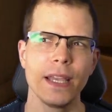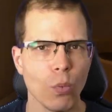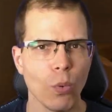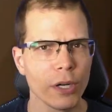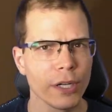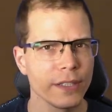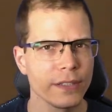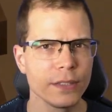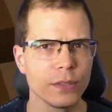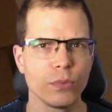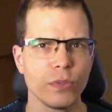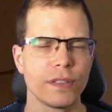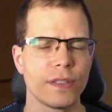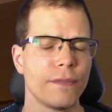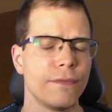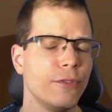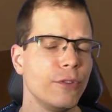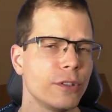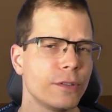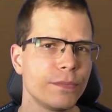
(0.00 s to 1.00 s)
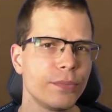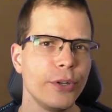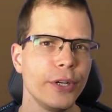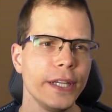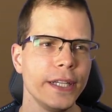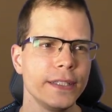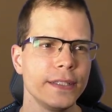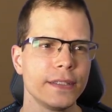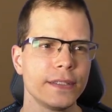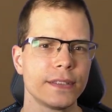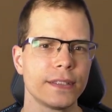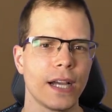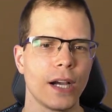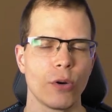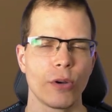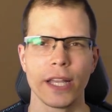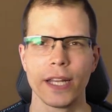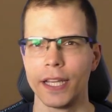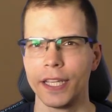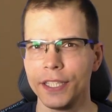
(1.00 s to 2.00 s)
What is it with the footprints? How
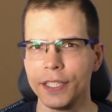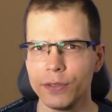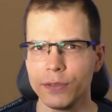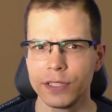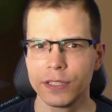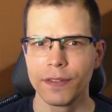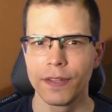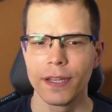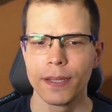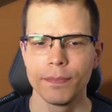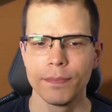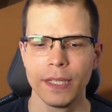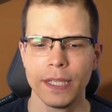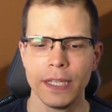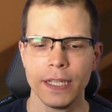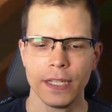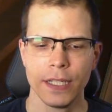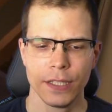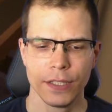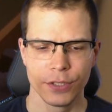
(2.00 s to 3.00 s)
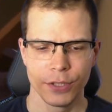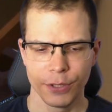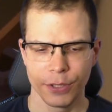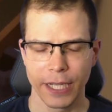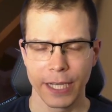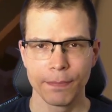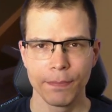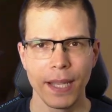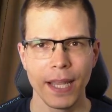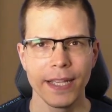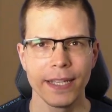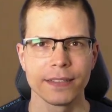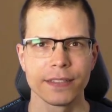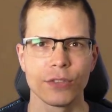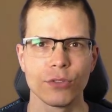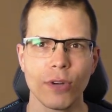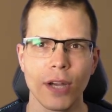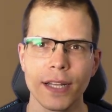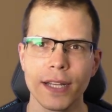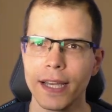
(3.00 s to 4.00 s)
can I use them? So you can play as
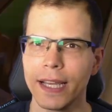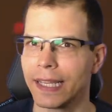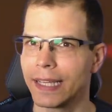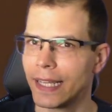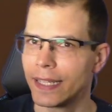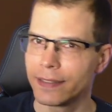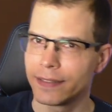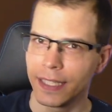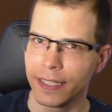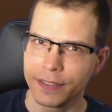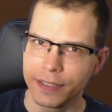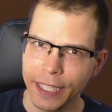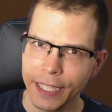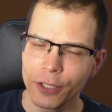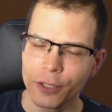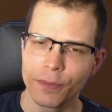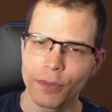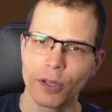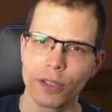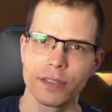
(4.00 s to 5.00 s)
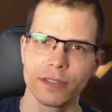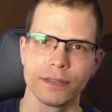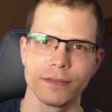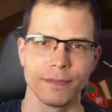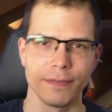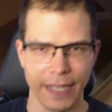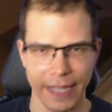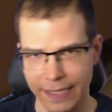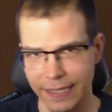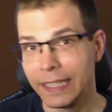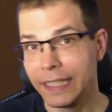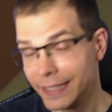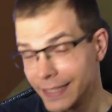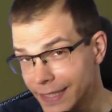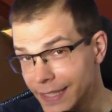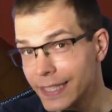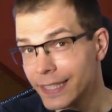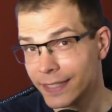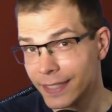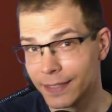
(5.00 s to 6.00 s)
a runner against a seeker bot. At
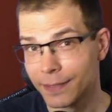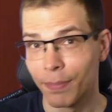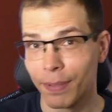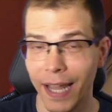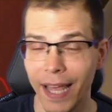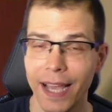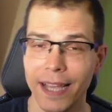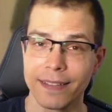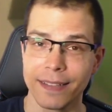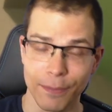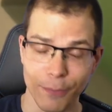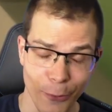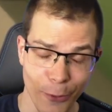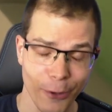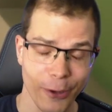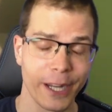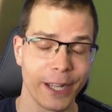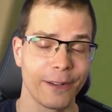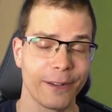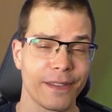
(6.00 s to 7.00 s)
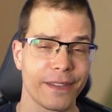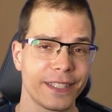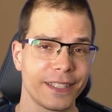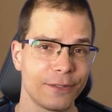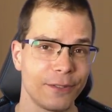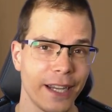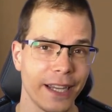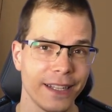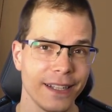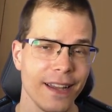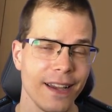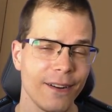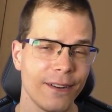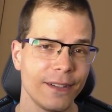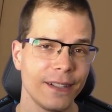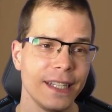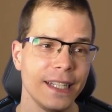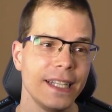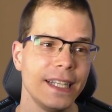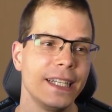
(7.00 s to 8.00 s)
least this is planned. I'm working on this right
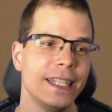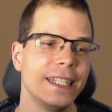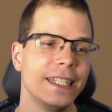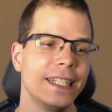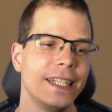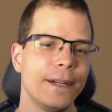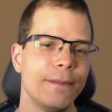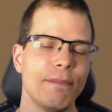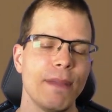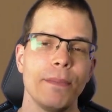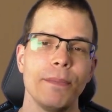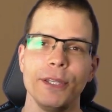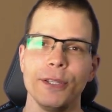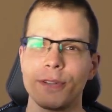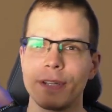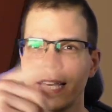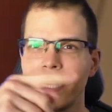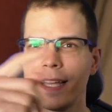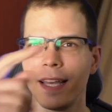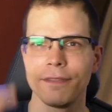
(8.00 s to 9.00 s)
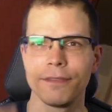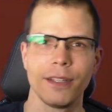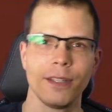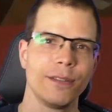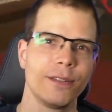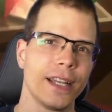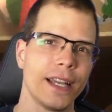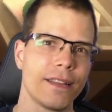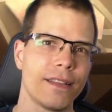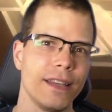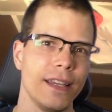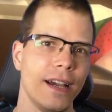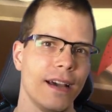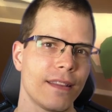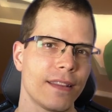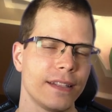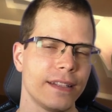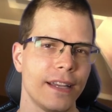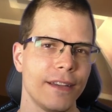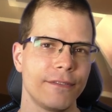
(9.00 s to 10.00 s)
now. Maybe you can have a look at the
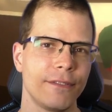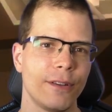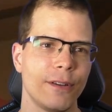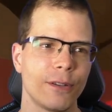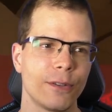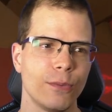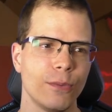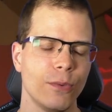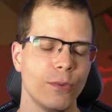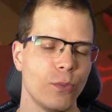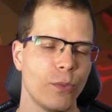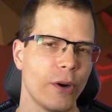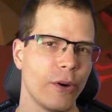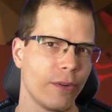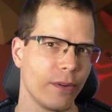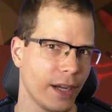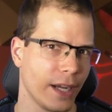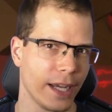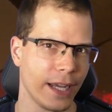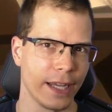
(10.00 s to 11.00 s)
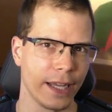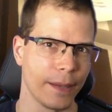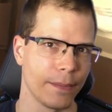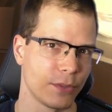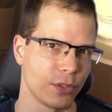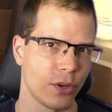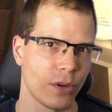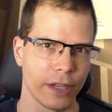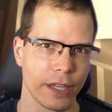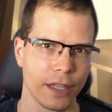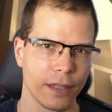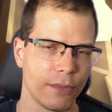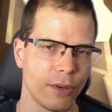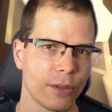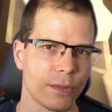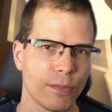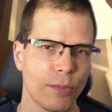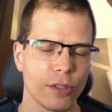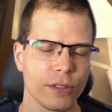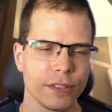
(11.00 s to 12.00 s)
other devlog where I am talking
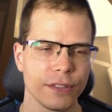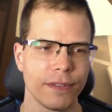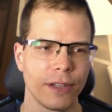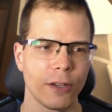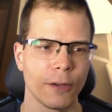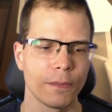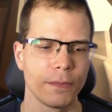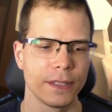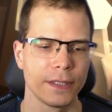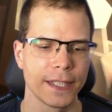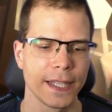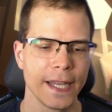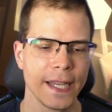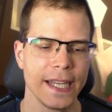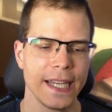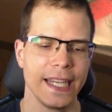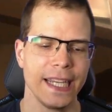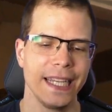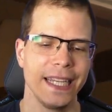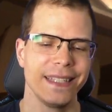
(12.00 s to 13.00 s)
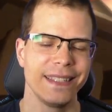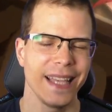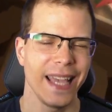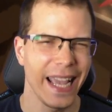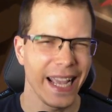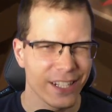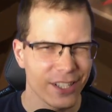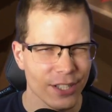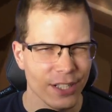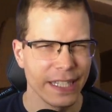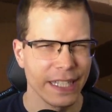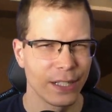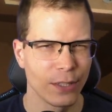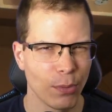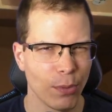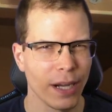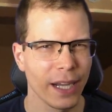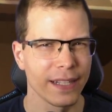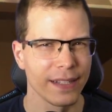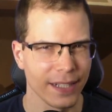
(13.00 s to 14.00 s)
about bot development. It's actually
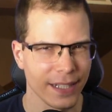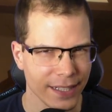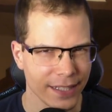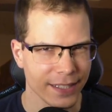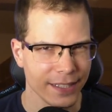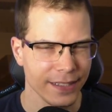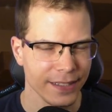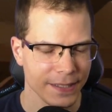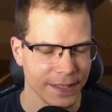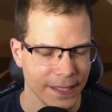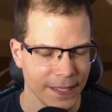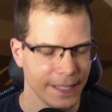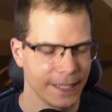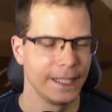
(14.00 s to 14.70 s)
quite hard.